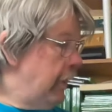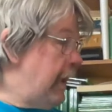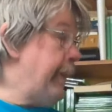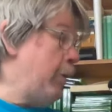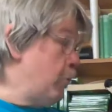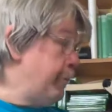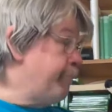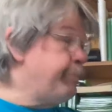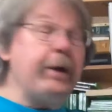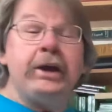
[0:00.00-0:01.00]
And it
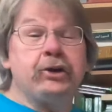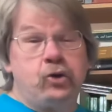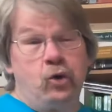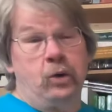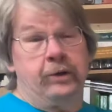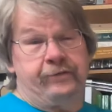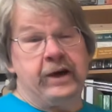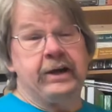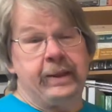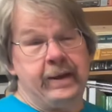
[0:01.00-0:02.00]
would be cool if
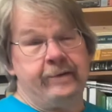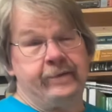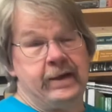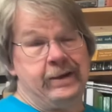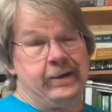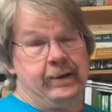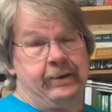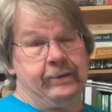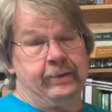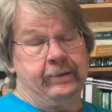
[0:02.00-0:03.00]
I could have that
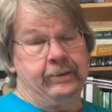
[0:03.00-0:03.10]
night.